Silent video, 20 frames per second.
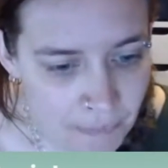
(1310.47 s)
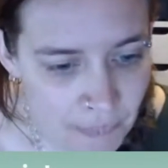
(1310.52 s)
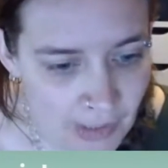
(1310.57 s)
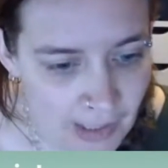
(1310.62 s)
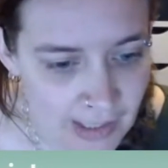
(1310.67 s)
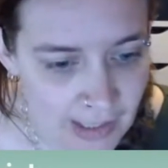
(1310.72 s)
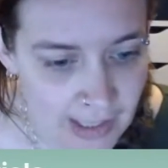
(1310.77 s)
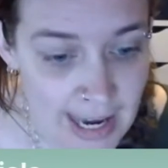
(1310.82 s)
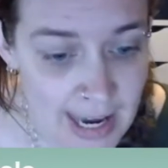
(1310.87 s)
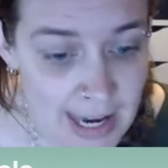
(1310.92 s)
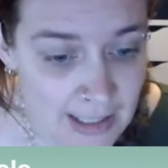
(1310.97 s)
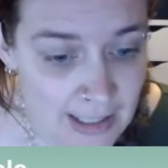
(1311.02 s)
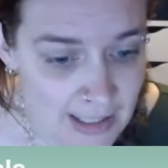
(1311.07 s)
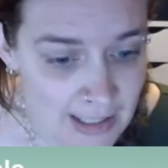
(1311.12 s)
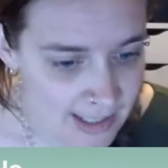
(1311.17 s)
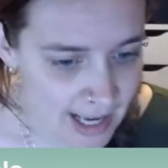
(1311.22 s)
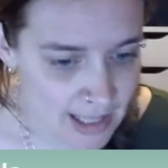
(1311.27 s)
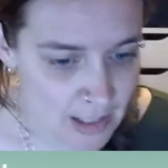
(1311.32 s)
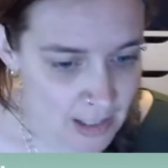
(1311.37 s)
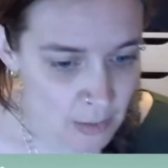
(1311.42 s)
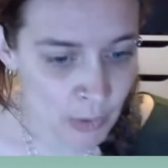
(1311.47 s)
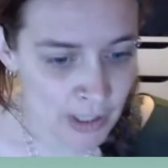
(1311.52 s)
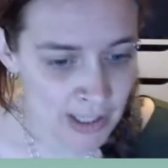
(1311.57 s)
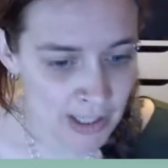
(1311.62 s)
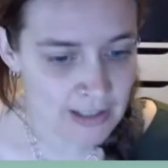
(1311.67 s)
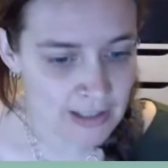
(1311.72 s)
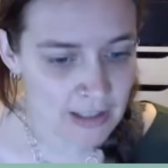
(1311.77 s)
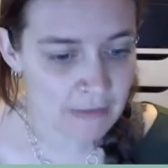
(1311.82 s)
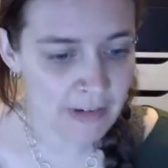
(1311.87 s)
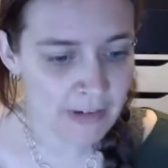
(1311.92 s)
Kate says, what is
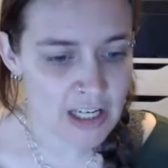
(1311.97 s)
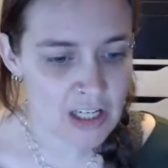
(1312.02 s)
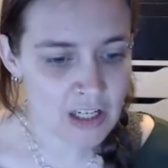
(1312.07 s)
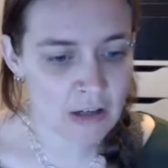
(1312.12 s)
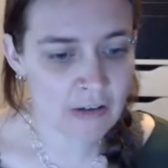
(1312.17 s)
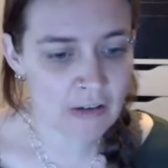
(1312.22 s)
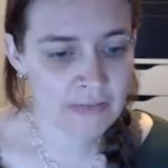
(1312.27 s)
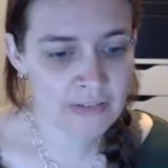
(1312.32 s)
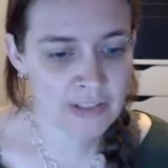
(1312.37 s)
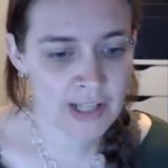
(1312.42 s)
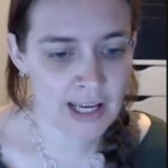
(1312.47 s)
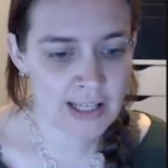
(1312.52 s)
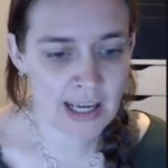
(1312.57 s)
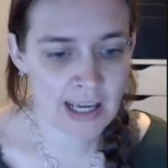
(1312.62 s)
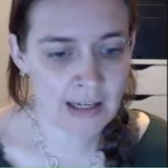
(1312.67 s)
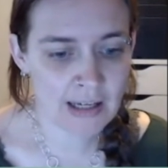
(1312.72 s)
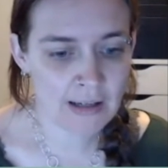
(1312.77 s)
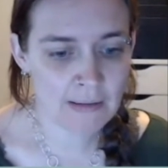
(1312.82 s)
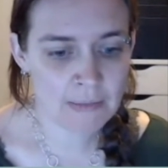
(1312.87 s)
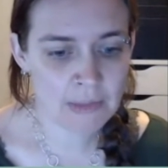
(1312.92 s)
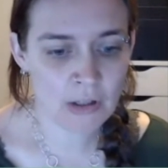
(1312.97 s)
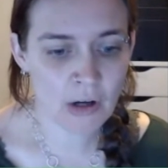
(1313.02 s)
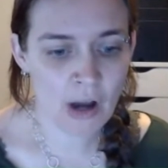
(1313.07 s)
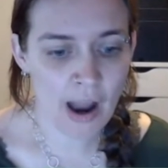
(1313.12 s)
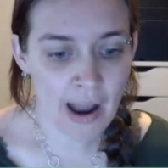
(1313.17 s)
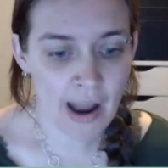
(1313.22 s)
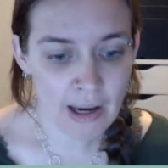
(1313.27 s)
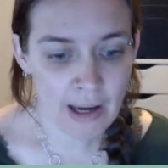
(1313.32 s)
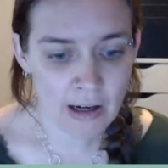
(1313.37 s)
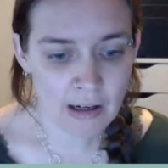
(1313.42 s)
the ratio of titanium to
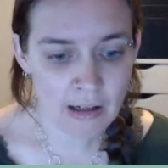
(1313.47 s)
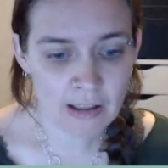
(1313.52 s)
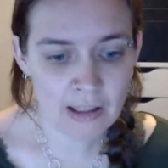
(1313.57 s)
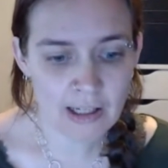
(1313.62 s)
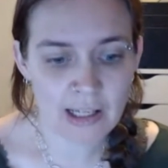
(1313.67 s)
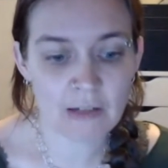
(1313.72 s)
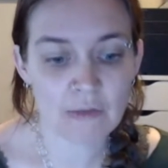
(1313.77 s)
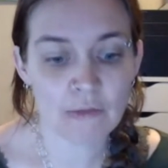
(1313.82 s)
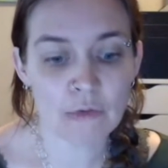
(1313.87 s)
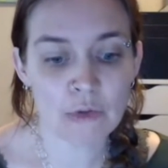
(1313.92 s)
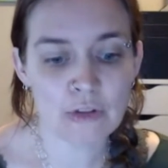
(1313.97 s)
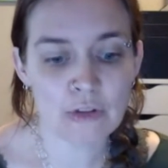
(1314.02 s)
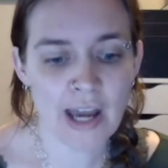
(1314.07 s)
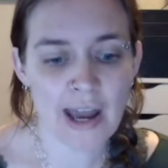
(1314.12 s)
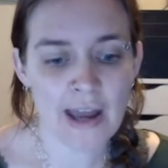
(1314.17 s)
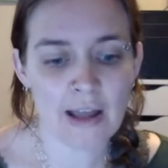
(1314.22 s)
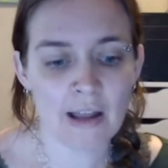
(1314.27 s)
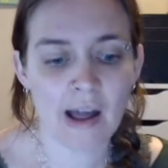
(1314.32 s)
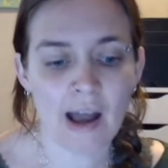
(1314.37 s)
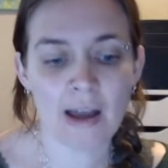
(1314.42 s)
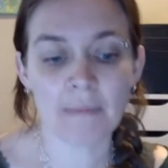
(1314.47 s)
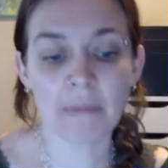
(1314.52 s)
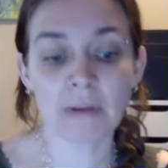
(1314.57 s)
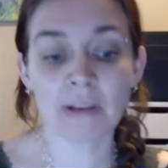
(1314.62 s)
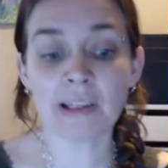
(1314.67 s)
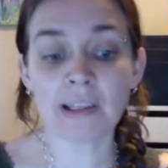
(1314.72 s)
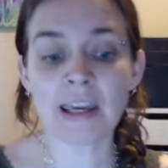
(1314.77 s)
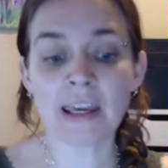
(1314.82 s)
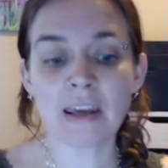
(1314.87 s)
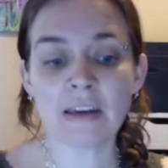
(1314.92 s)
iron in rutile? I
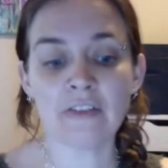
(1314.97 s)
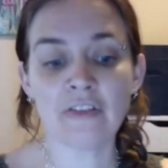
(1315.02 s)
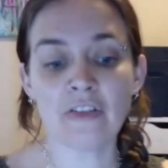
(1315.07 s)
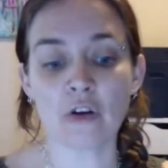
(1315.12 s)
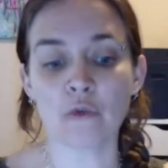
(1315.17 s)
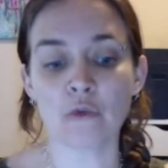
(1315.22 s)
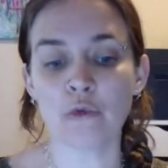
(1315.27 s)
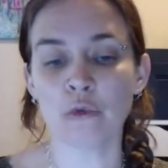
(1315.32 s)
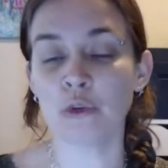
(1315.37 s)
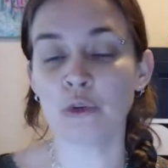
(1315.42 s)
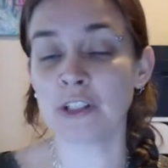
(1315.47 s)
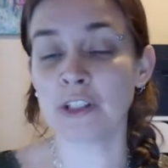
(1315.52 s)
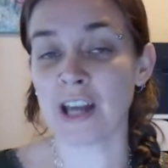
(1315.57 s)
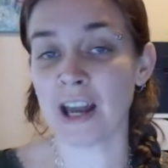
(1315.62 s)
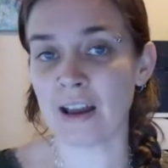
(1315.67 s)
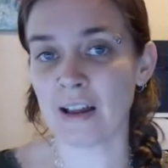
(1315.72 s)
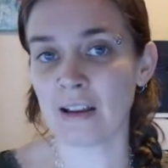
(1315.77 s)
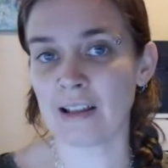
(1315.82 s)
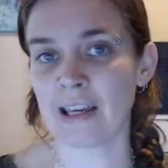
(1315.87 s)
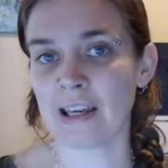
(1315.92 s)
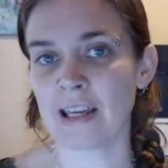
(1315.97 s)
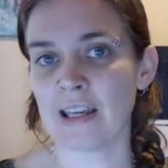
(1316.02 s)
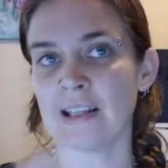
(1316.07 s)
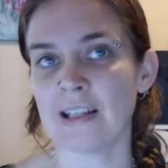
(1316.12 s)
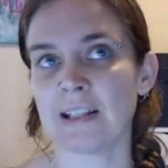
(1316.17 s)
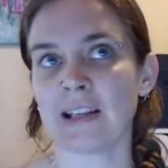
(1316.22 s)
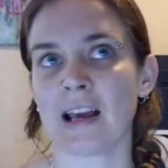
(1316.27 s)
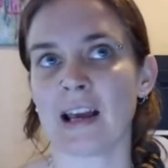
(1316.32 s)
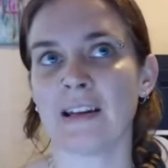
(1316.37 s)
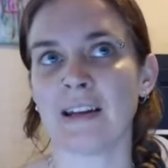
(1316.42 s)
believe rutile is
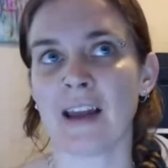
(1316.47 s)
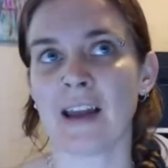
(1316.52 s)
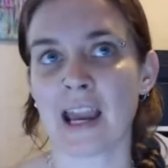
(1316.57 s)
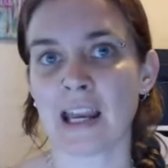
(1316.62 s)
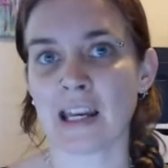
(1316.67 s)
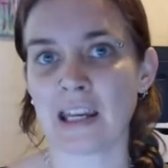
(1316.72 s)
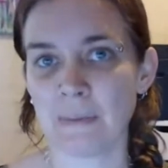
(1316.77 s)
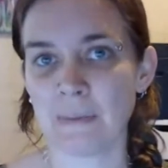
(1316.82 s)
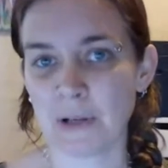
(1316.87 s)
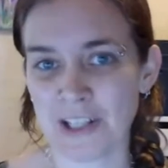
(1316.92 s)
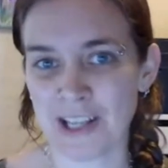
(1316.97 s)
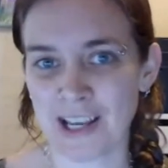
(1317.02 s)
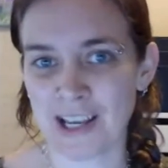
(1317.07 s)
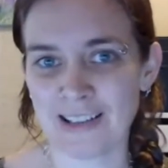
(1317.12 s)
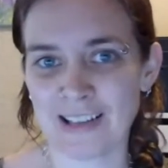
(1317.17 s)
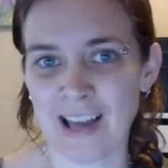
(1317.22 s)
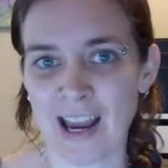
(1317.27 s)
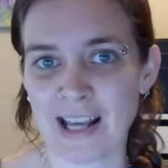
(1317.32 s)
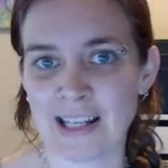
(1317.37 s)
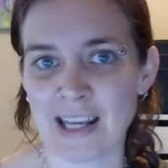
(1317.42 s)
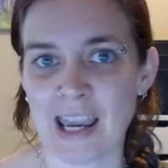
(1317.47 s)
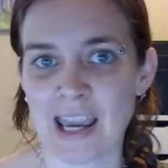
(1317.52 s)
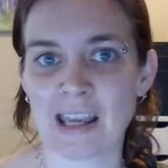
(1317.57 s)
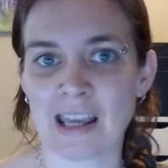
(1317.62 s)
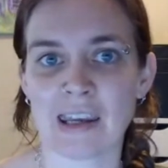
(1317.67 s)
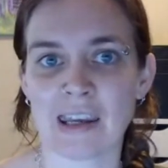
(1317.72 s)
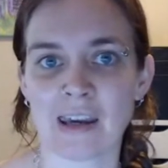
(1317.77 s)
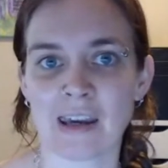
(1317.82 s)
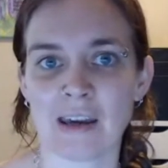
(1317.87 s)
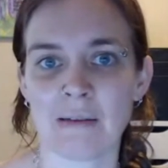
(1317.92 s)
90%
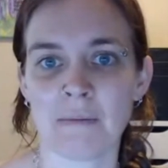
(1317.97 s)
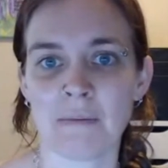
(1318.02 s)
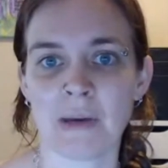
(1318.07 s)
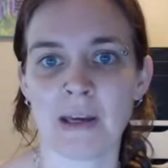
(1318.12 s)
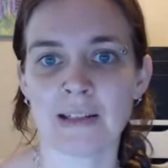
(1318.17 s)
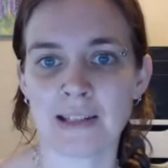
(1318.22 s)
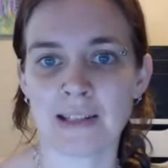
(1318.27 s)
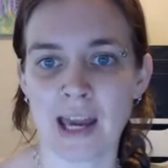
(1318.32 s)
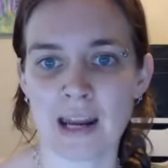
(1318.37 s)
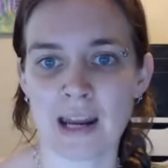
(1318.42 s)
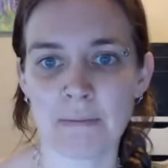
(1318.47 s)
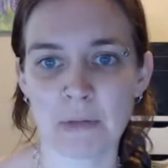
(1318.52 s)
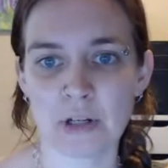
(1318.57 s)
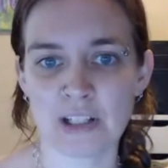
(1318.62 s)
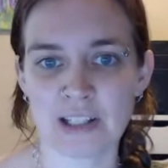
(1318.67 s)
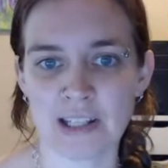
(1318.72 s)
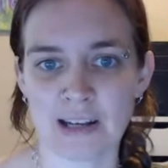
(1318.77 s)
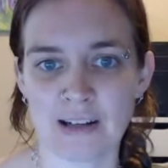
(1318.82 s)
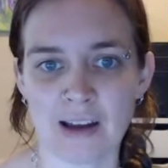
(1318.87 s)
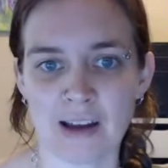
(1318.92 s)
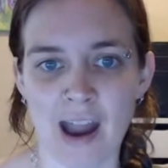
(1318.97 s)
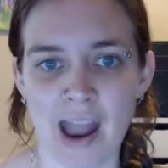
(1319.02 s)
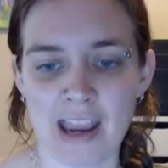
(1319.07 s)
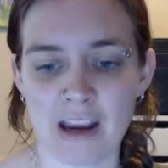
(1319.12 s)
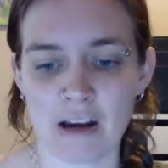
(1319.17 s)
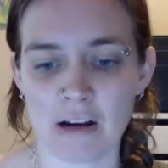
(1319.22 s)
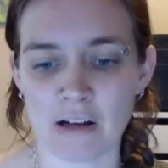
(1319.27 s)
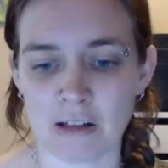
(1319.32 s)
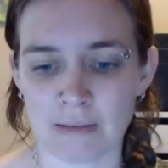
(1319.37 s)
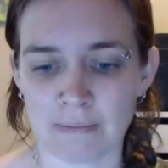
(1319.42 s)
titanium, 10%
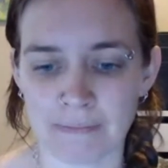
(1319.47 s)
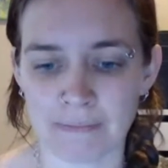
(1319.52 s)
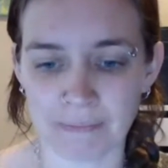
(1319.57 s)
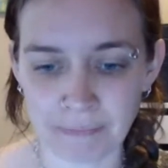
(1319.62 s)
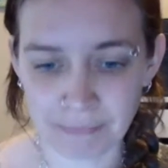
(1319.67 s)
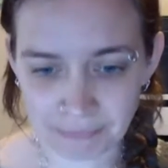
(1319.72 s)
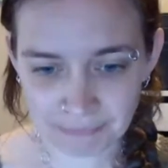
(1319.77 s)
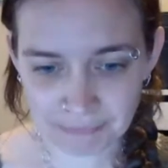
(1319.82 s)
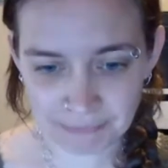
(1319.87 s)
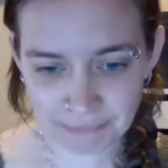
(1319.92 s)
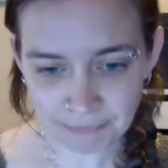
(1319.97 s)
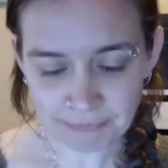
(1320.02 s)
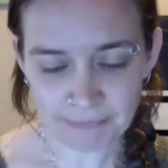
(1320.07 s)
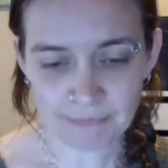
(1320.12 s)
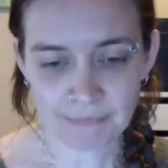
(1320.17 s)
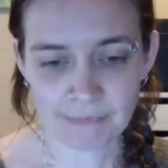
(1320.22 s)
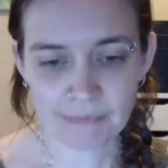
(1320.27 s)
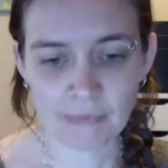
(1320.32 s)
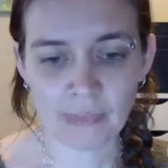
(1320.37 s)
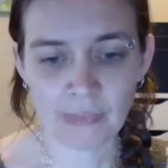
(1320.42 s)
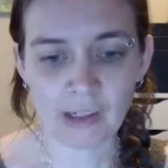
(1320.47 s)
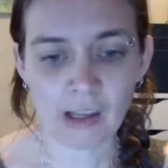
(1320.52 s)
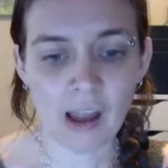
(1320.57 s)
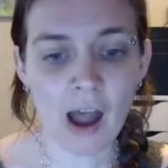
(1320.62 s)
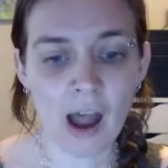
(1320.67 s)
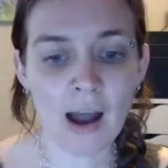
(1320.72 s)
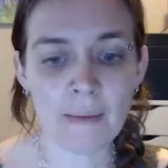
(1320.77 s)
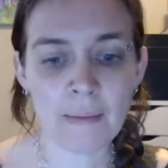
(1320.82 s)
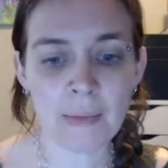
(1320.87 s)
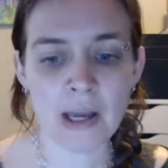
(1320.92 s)

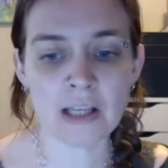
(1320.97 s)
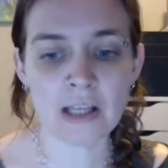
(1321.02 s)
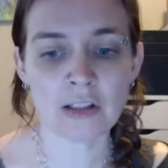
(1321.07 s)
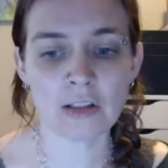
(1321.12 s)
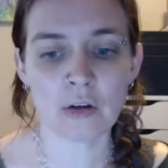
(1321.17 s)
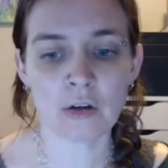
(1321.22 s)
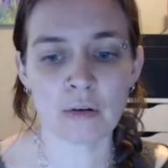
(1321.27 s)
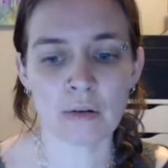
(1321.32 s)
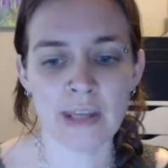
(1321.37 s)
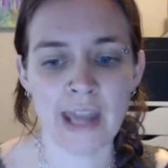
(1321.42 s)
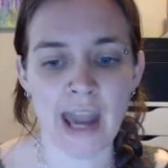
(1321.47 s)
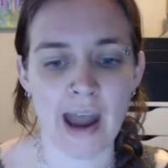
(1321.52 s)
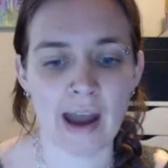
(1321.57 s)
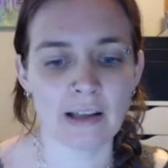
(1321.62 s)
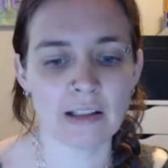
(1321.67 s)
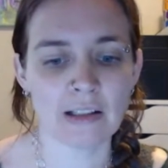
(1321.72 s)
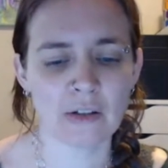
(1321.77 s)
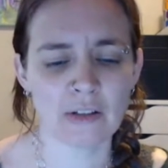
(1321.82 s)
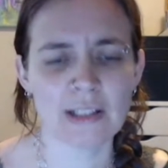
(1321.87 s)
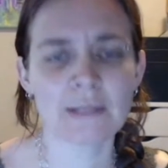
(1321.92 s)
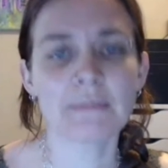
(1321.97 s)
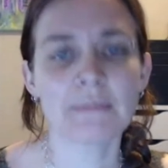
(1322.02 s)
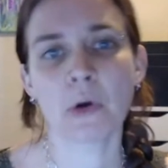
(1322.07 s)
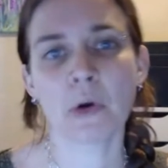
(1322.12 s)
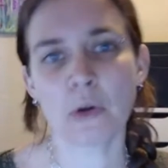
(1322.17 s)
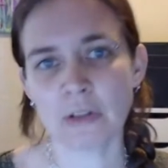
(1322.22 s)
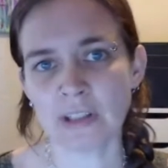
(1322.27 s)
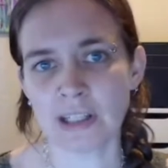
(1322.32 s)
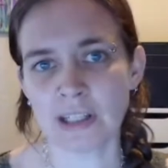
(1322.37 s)
iron. So it's mostly